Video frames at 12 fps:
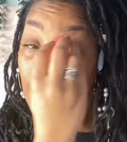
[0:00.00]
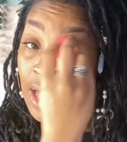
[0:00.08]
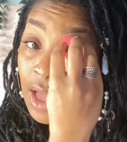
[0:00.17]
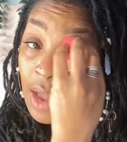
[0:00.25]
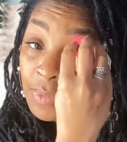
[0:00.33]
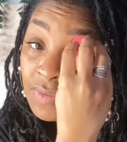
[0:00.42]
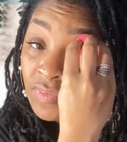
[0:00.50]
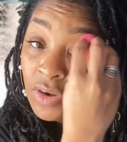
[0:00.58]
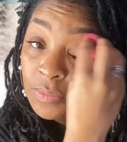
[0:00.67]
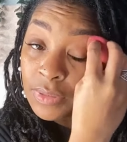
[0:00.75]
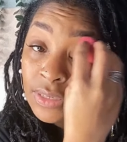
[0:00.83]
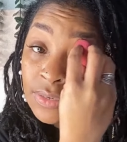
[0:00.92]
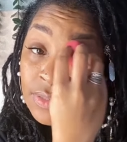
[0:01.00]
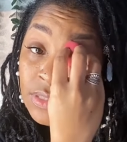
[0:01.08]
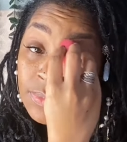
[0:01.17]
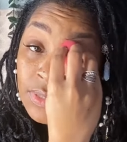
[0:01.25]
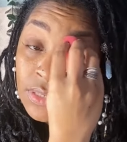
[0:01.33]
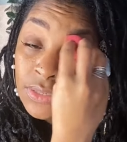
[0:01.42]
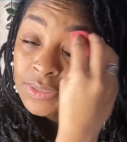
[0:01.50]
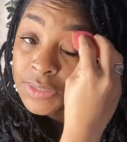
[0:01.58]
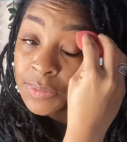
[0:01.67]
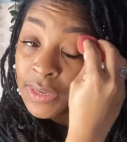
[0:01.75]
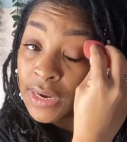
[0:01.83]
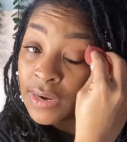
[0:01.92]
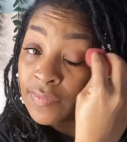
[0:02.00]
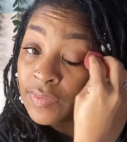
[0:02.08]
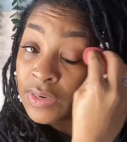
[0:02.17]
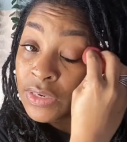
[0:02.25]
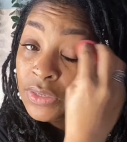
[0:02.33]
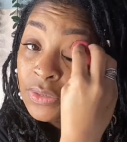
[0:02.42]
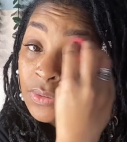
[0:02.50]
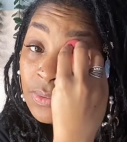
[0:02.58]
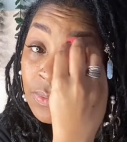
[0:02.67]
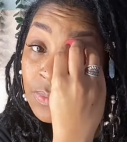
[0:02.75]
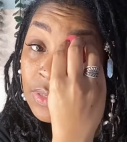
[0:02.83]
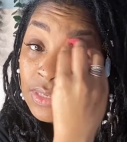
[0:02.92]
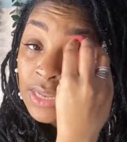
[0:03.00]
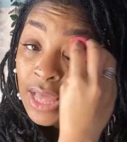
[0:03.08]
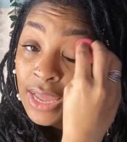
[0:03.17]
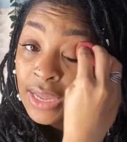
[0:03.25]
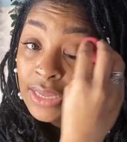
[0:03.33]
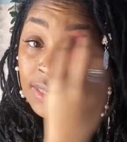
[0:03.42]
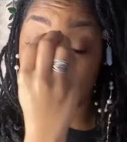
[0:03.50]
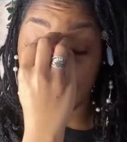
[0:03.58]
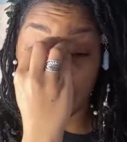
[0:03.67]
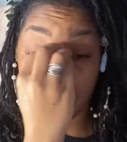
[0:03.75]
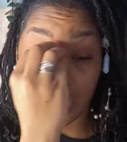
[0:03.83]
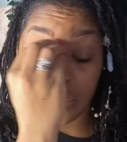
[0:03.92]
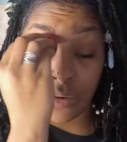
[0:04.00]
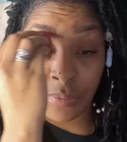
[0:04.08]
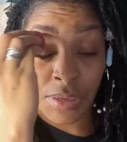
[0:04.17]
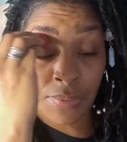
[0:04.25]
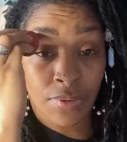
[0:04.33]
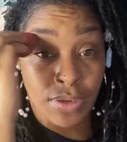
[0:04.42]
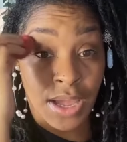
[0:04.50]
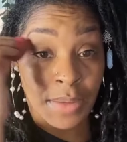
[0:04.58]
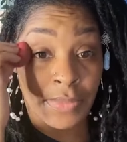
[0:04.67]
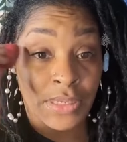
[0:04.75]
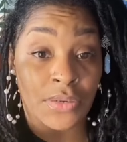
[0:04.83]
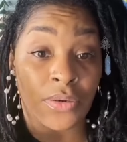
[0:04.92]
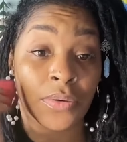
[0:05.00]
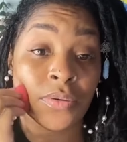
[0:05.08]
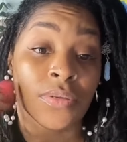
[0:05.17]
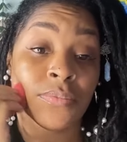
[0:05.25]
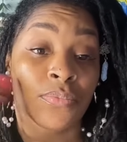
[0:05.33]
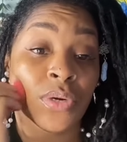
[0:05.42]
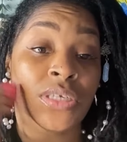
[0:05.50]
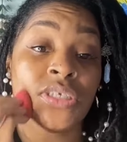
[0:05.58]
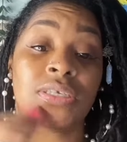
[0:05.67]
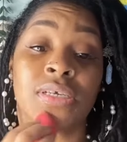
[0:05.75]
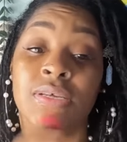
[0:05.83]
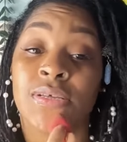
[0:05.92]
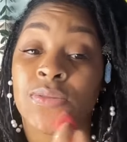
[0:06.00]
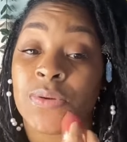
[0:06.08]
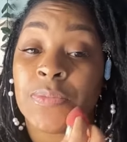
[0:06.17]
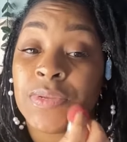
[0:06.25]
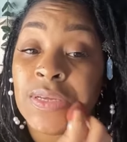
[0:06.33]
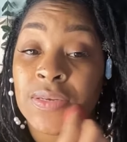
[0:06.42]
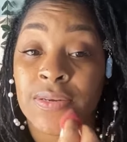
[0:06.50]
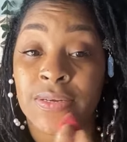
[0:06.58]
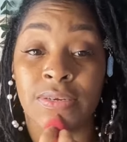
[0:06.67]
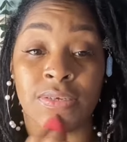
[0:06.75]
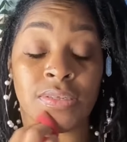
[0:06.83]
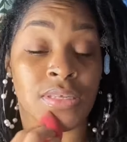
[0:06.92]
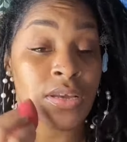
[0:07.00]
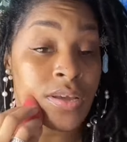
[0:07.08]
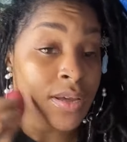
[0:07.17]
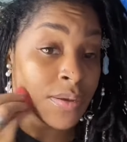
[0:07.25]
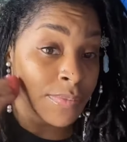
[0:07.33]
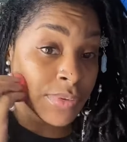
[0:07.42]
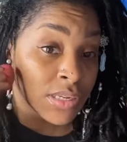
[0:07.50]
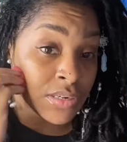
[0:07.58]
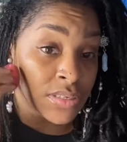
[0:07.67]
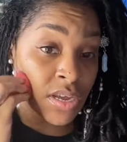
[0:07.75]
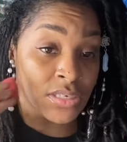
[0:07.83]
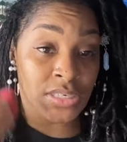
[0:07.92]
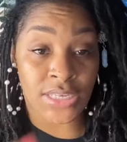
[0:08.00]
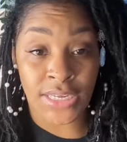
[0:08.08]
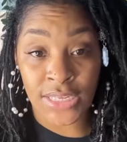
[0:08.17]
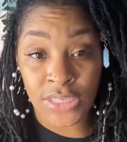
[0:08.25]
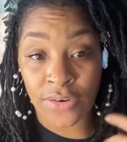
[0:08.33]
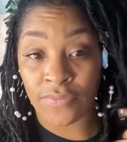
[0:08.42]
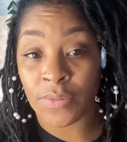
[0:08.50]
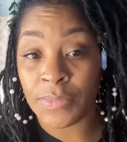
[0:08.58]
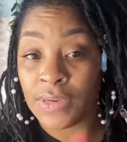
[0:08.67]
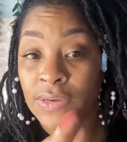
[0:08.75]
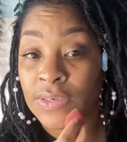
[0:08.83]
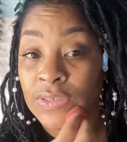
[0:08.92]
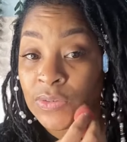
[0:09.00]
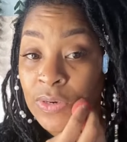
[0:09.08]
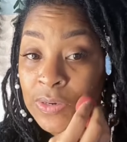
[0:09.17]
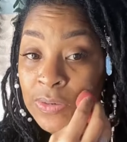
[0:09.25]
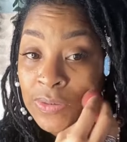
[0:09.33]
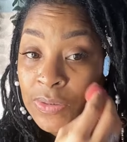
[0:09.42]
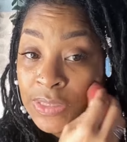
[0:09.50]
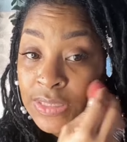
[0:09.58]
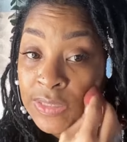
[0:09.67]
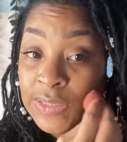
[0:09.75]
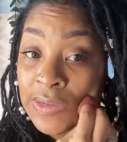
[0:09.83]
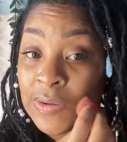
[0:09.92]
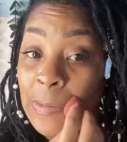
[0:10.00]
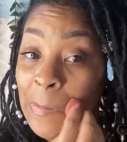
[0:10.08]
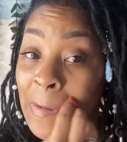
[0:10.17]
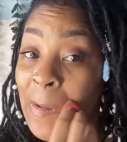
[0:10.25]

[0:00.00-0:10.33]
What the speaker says: I prefer blenders, but use whatever you like. So I know people like blender brushes or blenders. Blenders are just easier for me to control, and so